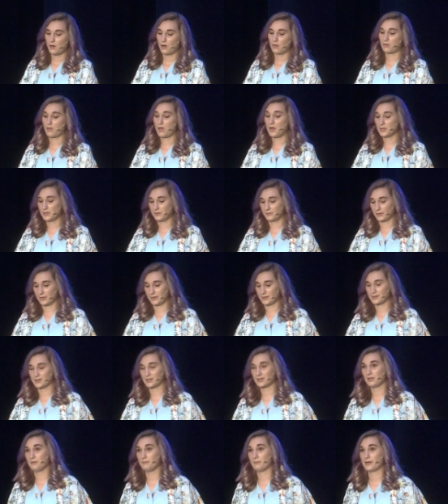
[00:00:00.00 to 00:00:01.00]
A lot of
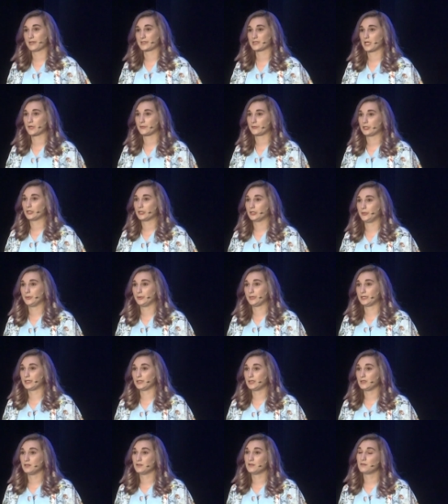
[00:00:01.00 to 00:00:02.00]
us, myself
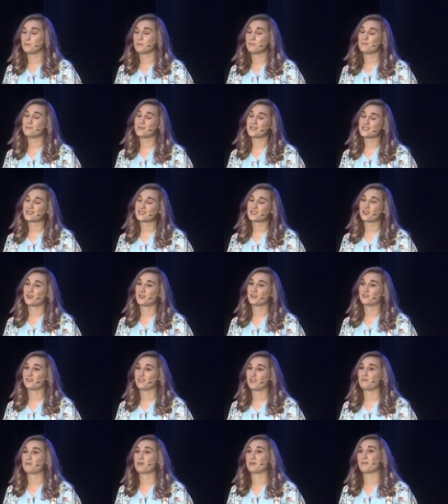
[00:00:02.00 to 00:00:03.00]
included, miss our
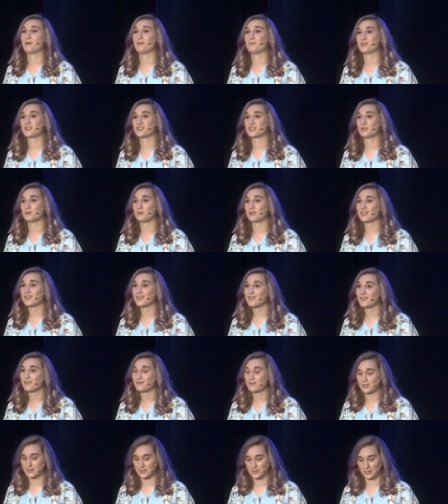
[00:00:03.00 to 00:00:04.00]
family members that we
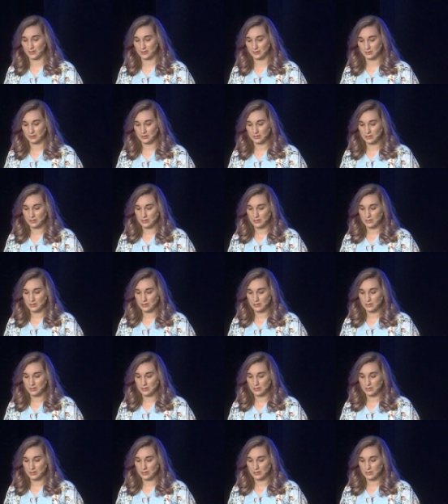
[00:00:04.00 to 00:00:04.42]
can't visit.